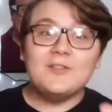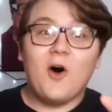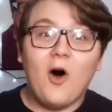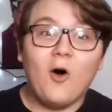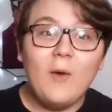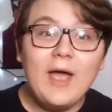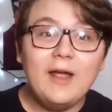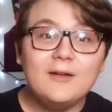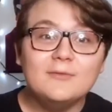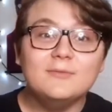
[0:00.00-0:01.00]
the
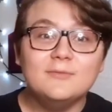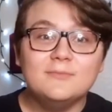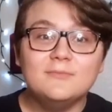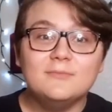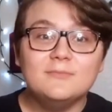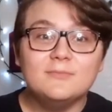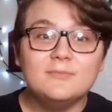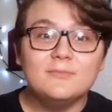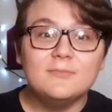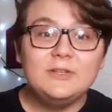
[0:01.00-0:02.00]
hallway.
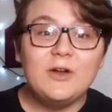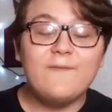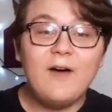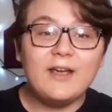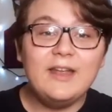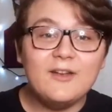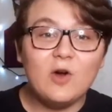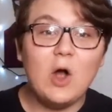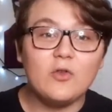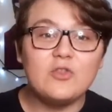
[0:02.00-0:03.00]
You're fucking
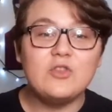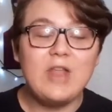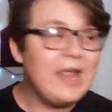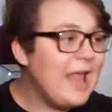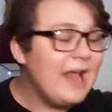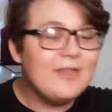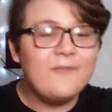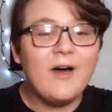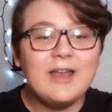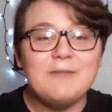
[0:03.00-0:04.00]
gross. Take that in the
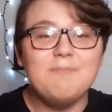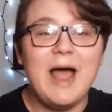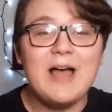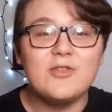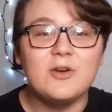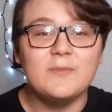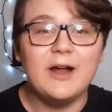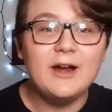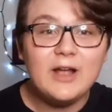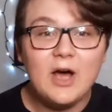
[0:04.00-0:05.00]
fucking bathroom.
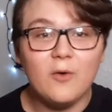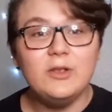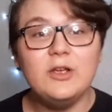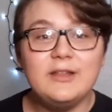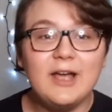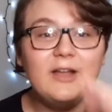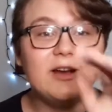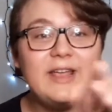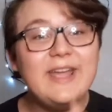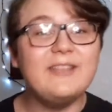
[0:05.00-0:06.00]
There you go. You can tell your
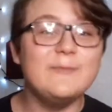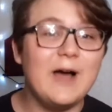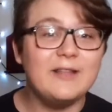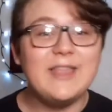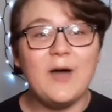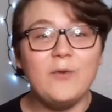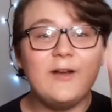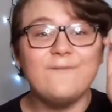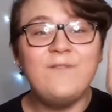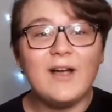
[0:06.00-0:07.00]
kids about that when
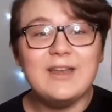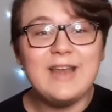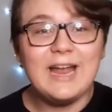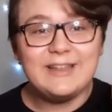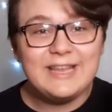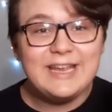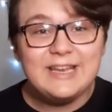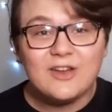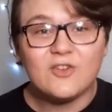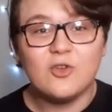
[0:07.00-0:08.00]
you're fucking
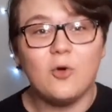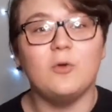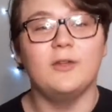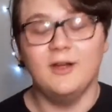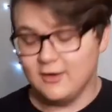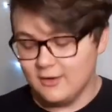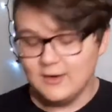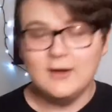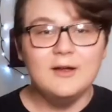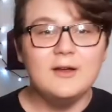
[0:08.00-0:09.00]
19 years old.
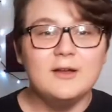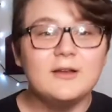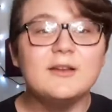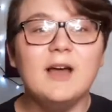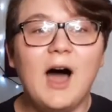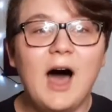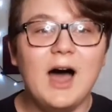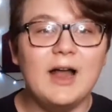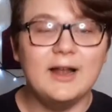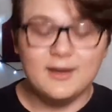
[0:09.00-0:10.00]

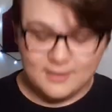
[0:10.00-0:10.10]
God